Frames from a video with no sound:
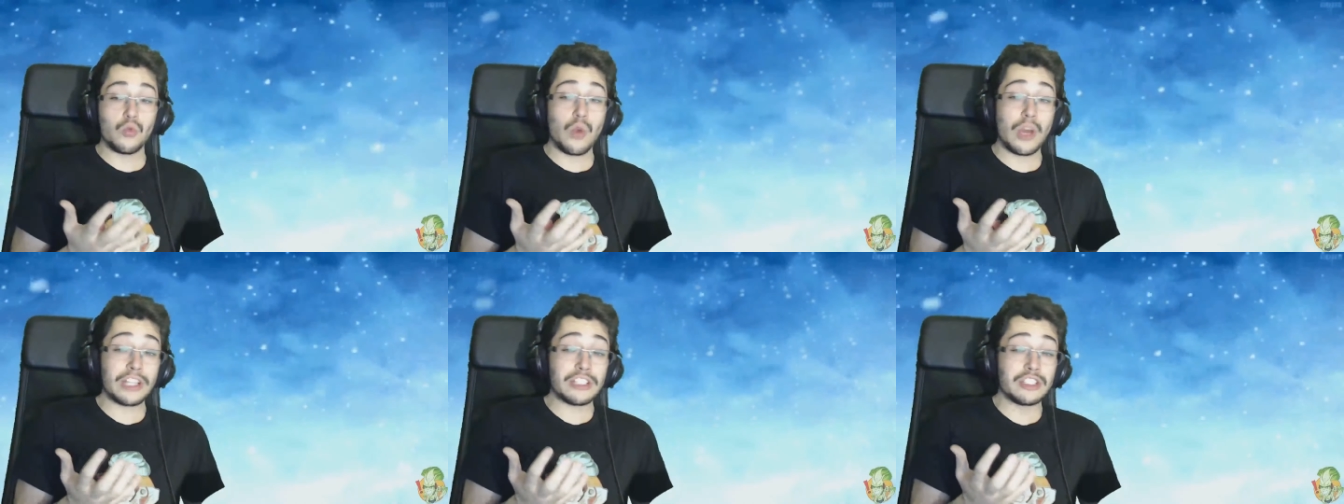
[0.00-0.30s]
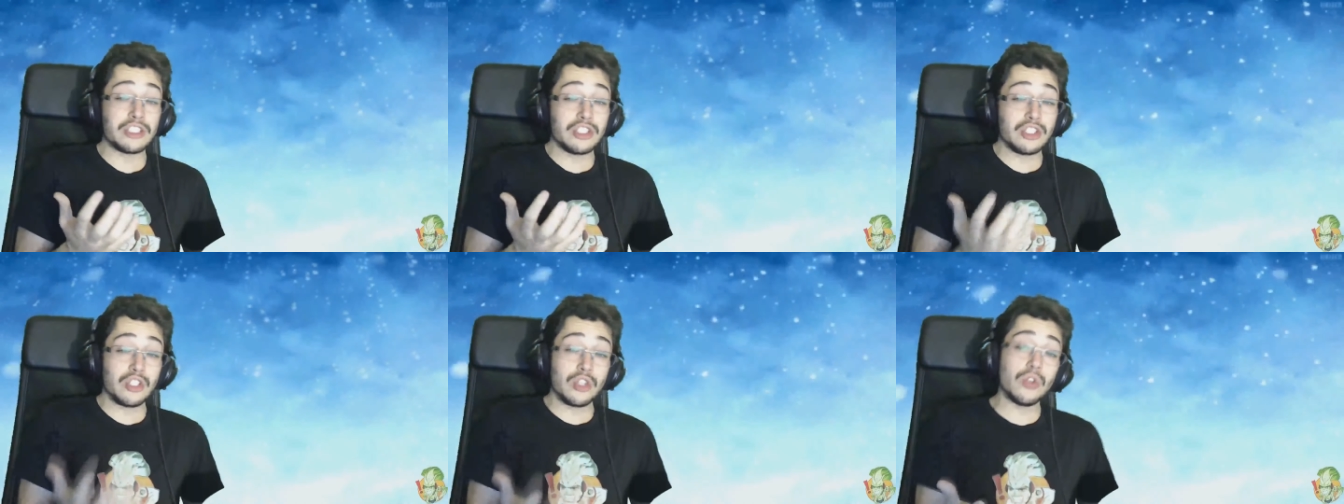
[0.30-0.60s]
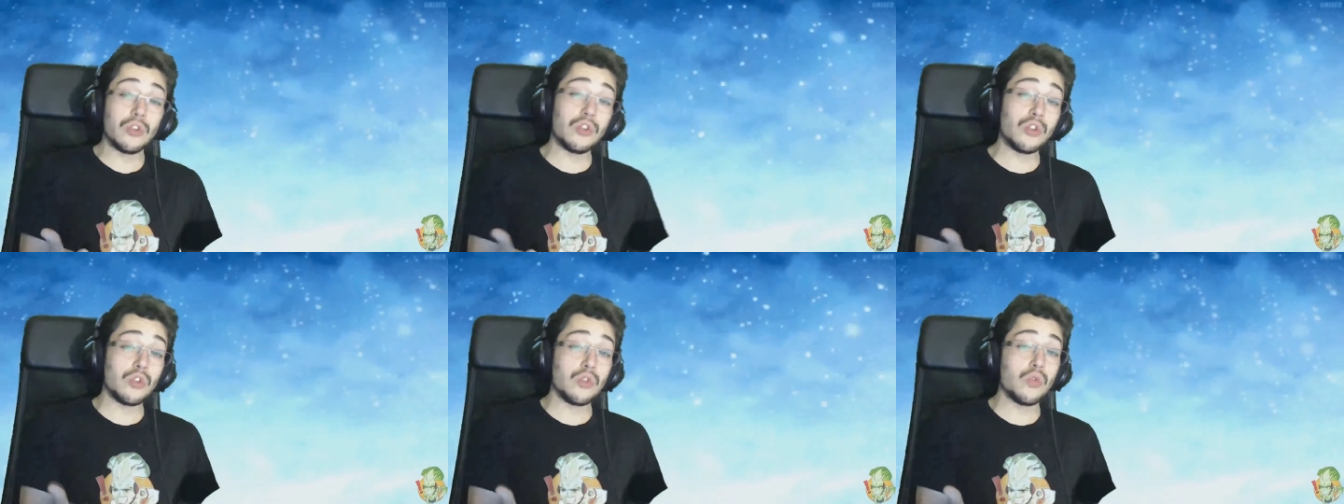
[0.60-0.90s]
what
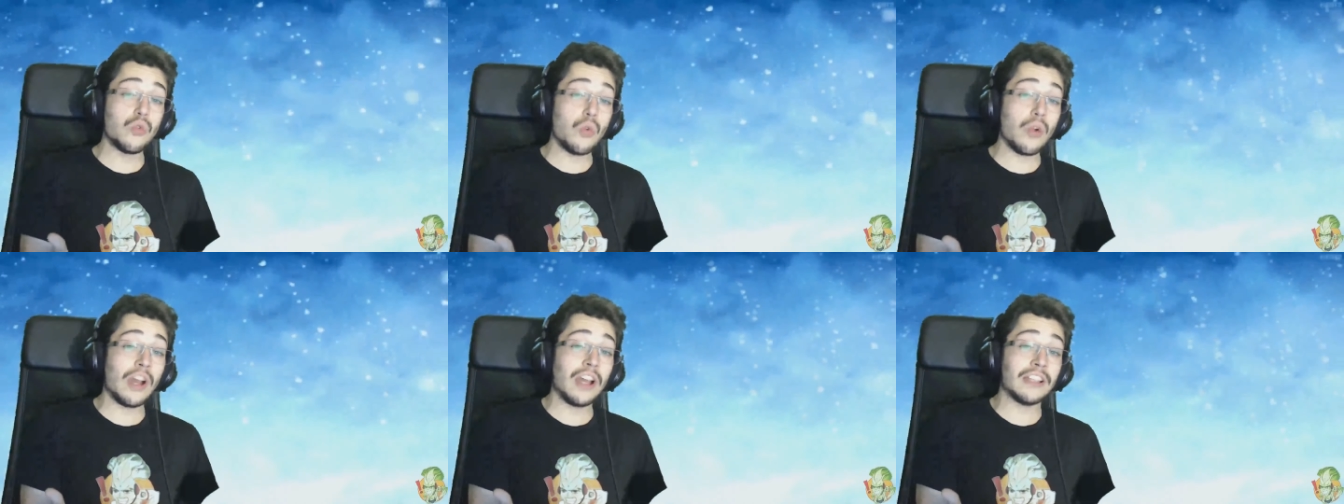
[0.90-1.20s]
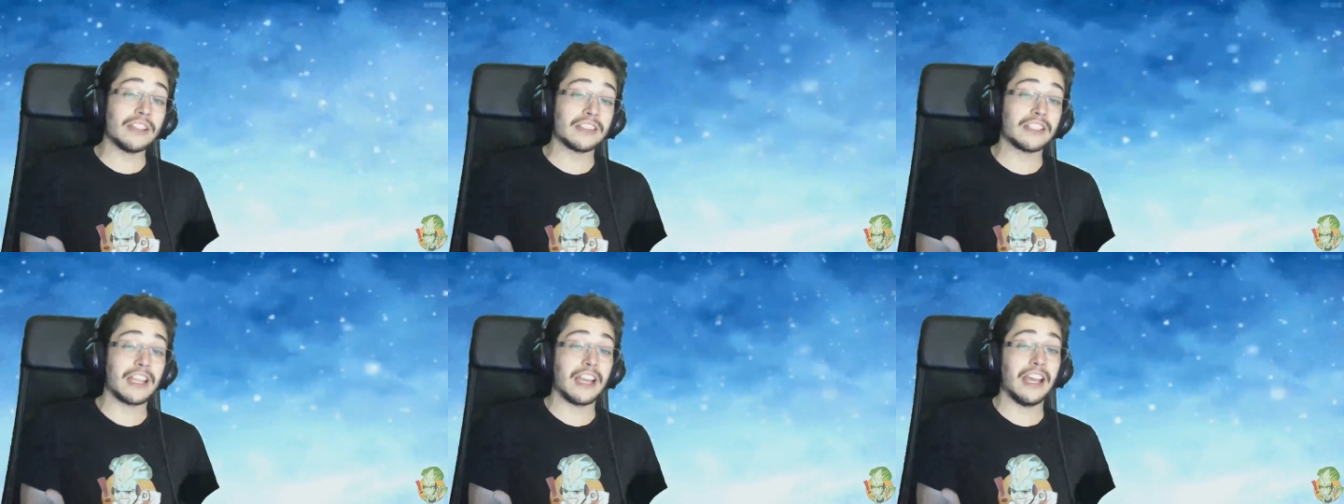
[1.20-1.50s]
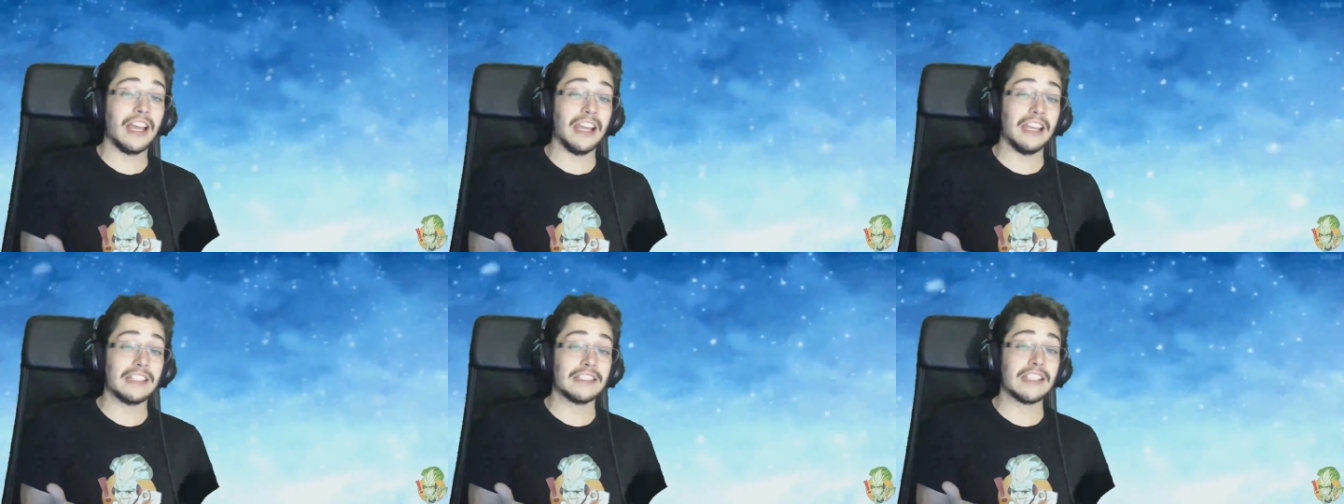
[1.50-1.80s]
do you want,
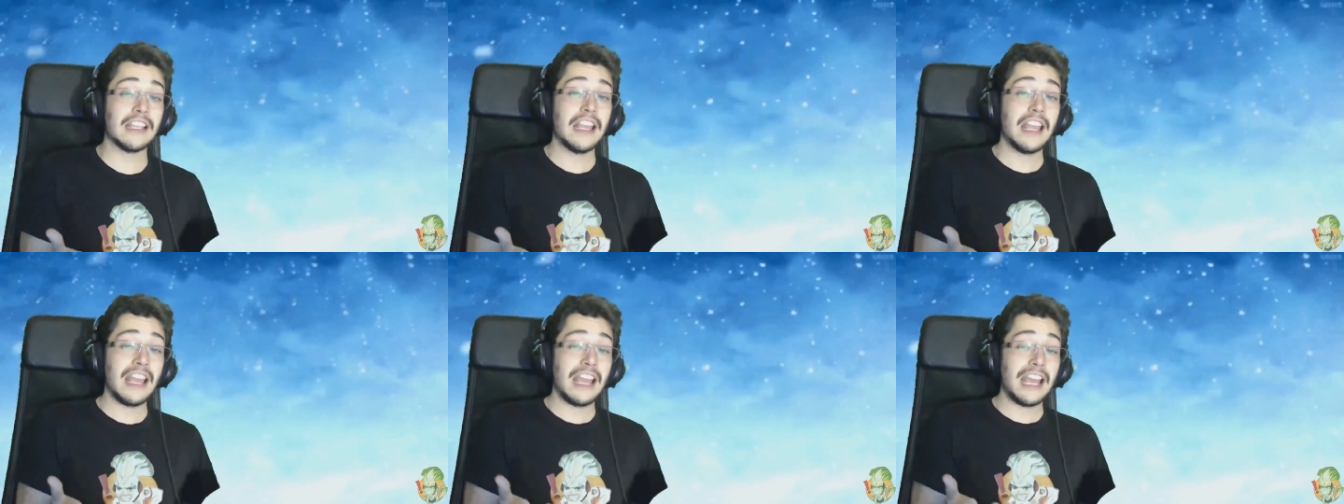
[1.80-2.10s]
guys?